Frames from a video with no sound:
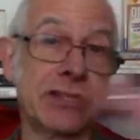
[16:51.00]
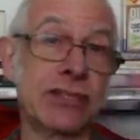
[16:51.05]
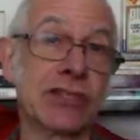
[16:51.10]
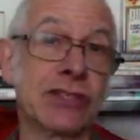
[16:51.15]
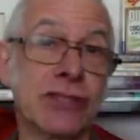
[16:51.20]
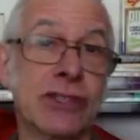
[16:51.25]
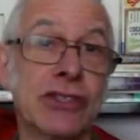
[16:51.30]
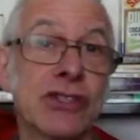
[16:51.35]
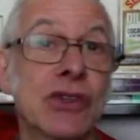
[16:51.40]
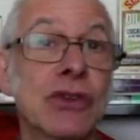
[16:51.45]

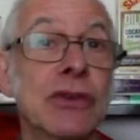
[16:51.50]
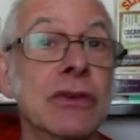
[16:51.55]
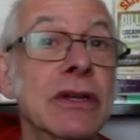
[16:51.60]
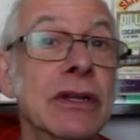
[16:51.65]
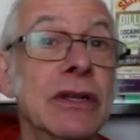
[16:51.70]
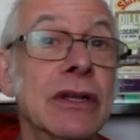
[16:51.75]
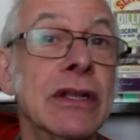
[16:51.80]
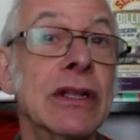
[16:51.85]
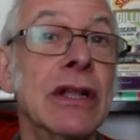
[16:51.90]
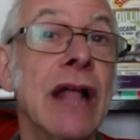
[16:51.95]
the
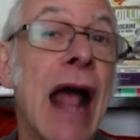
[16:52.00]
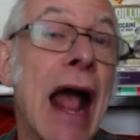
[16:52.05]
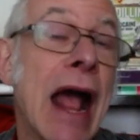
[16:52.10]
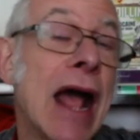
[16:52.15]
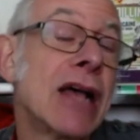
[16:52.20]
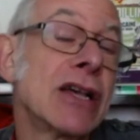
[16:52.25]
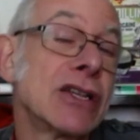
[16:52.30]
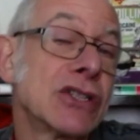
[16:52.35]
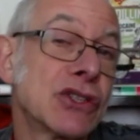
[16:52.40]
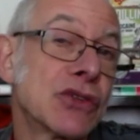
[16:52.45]

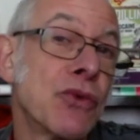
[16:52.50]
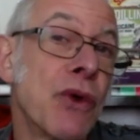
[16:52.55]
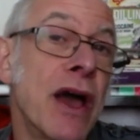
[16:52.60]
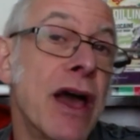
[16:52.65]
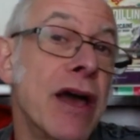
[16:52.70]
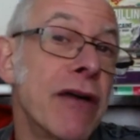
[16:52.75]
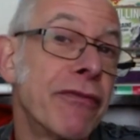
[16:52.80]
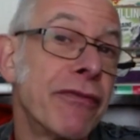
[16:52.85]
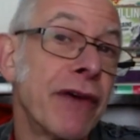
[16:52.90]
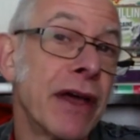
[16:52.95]

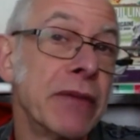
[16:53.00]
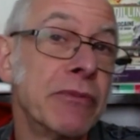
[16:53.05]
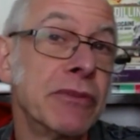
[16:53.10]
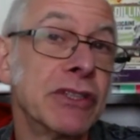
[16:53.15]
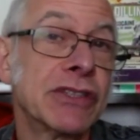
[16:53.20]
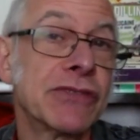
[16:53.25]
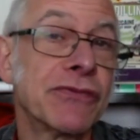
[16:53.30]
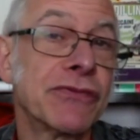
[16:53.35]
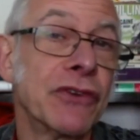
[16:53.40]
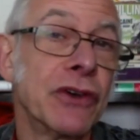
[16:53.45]
square
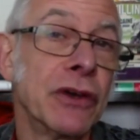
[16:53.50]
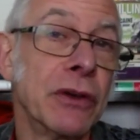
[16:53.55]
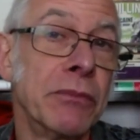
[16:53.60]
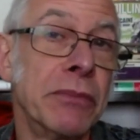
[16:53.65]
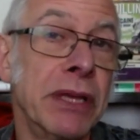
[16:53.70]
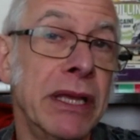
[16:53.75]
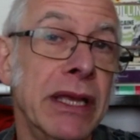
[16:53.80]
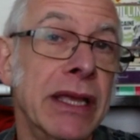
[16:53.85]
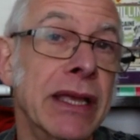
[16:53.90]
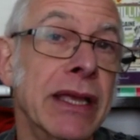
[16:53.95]
famous for
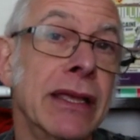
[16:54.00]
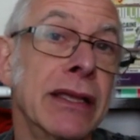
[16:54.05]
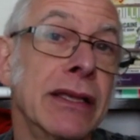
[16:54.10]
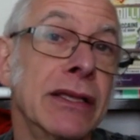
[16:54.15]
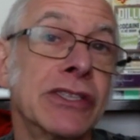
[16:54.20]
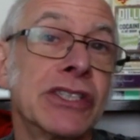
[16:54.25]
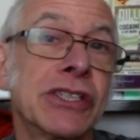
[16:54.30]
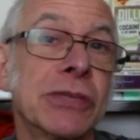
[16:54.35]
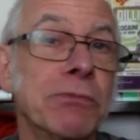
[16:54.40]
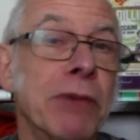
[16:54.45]
being
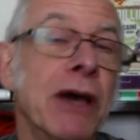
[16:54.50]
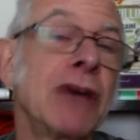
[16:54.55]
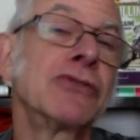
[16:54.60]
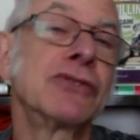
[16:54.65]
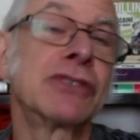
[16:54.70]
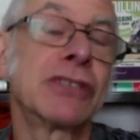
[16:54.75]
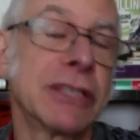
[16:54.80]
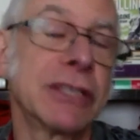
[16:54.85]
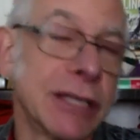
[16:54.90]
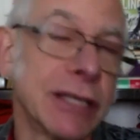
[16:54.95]

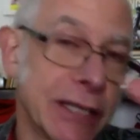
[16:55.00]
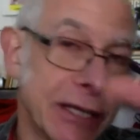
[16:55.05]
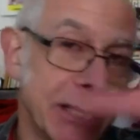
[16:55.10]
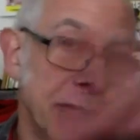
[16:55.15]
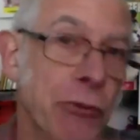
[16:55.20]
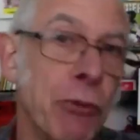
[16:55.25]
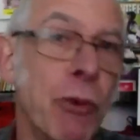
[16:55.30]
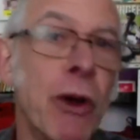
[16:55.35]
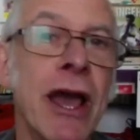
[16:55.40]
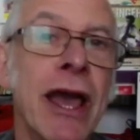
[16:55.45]
supposedly
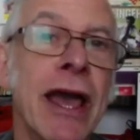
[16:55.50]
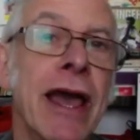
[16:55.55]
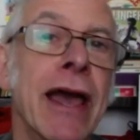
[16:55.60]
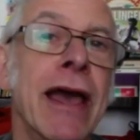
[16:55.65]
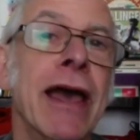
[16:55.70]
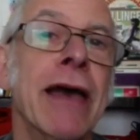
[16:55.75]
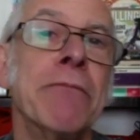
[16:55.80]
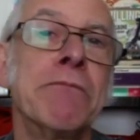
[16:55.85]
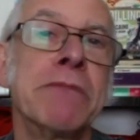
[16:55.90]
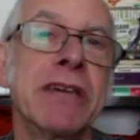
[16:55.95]

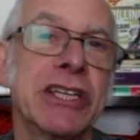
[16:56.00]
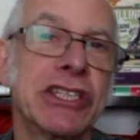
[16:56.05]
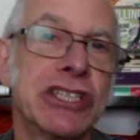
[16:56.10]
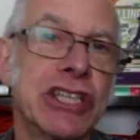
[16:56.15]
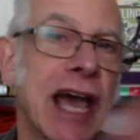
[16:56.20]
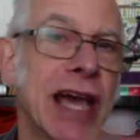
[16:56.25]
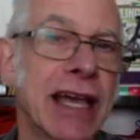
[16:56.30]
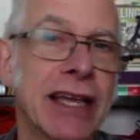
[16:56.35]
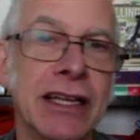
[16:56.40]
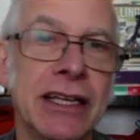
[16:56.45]
where Mick
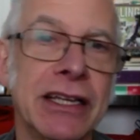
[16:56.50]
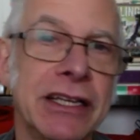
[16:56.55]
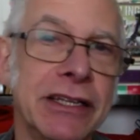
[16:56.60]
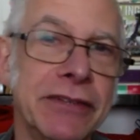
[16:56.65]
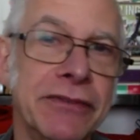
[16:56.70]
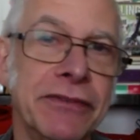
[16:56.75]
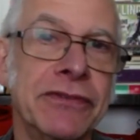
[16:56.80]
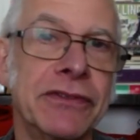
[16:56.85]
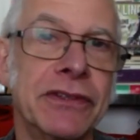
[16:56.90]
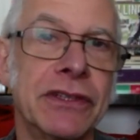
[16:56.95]
Jagger
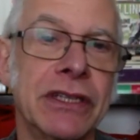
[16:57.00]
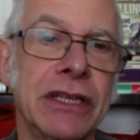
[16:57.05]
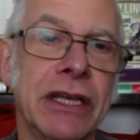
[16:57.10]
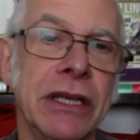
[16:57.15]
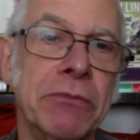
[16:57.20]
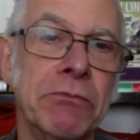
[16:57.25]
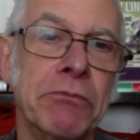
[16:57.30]
lived in